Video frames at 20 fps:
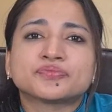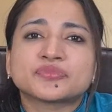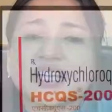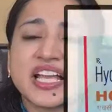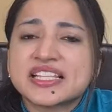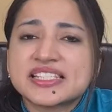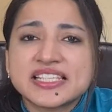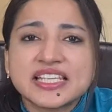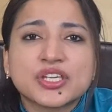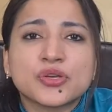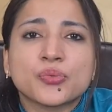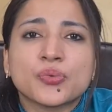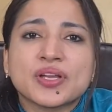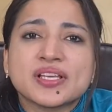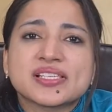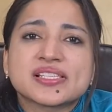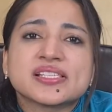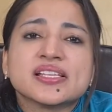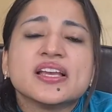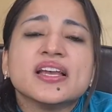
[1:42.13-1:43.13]

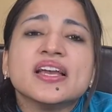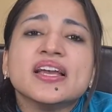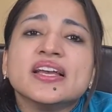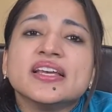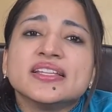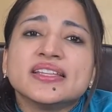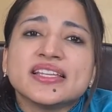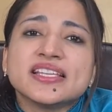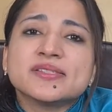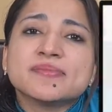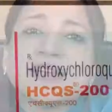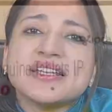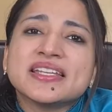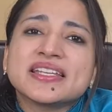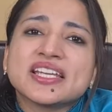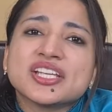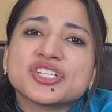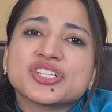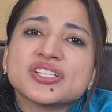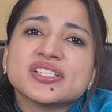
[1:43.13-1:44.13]
HCQS, these
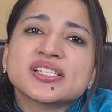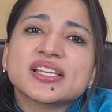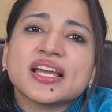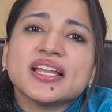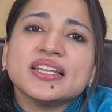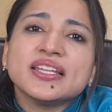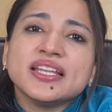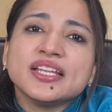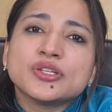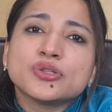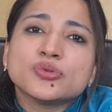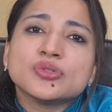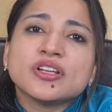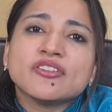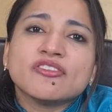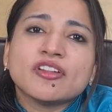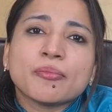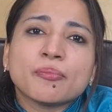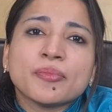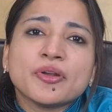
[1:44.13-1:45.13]
medications can lead to
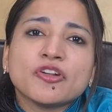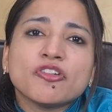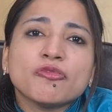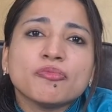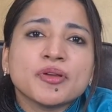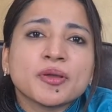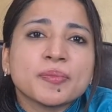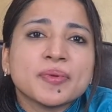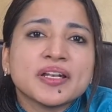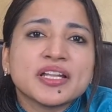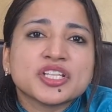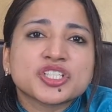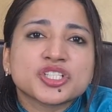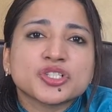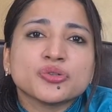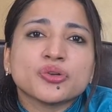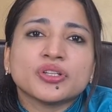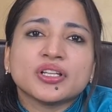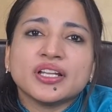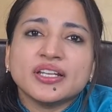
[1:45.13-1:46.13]
development of pigmentation
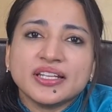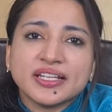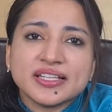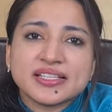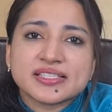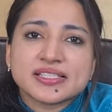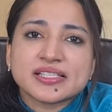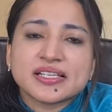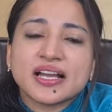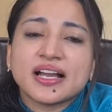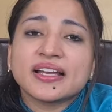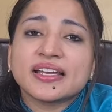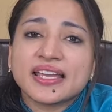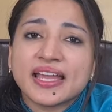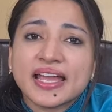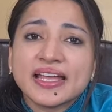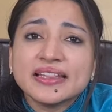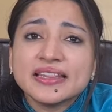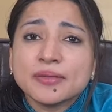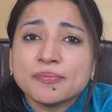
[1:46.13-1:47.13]
on our nails.
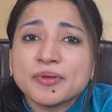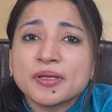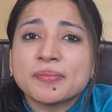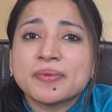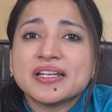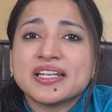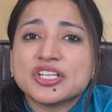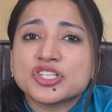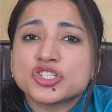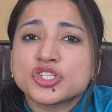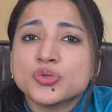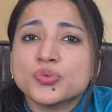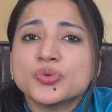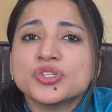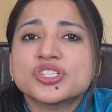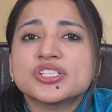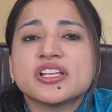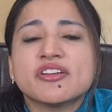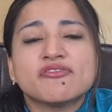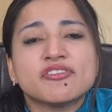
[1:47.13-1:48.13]
Again, the pigmentation
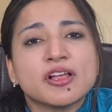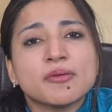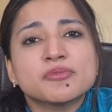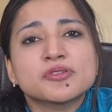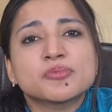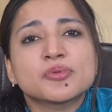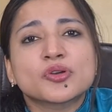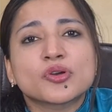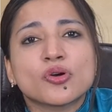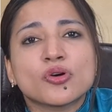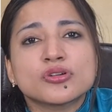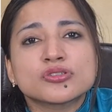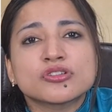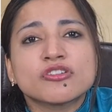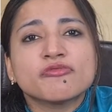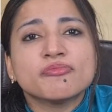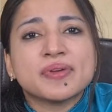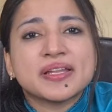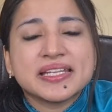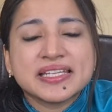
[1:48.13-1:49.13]
which develops because
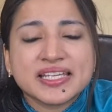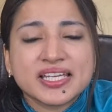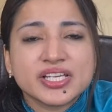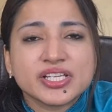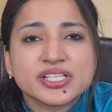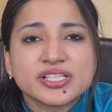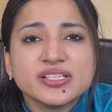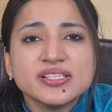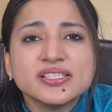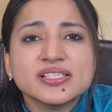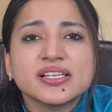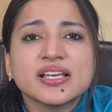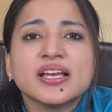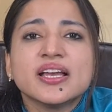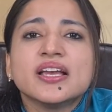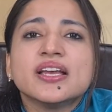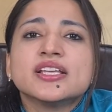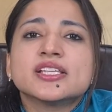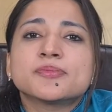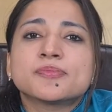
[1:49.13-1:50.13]
of medications
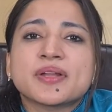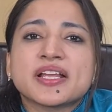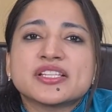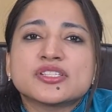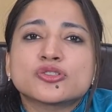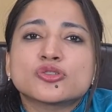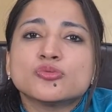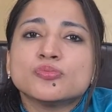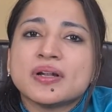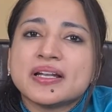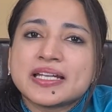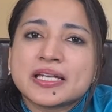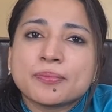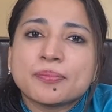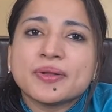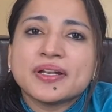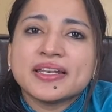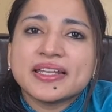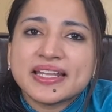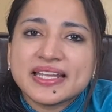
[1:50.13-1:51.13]
spreads to
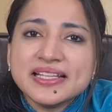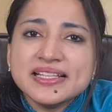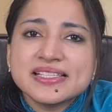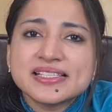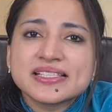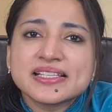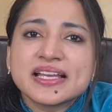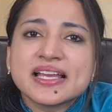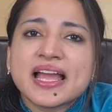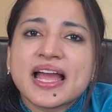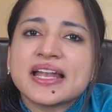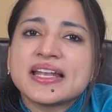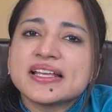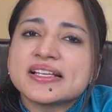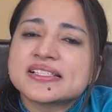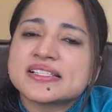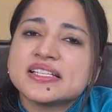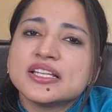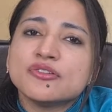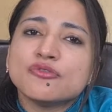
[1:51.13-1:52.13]
multiple nails and
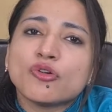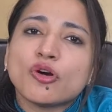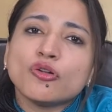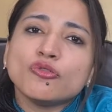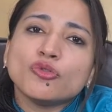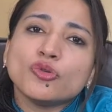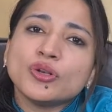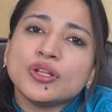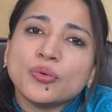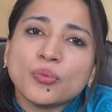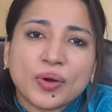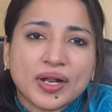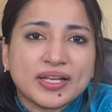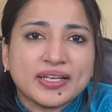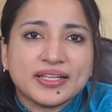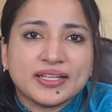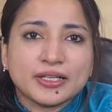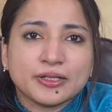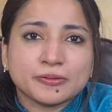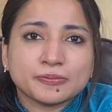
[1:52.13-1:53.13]
doesn't involve only one
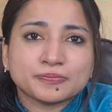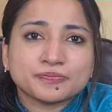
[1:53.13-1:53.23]
nail.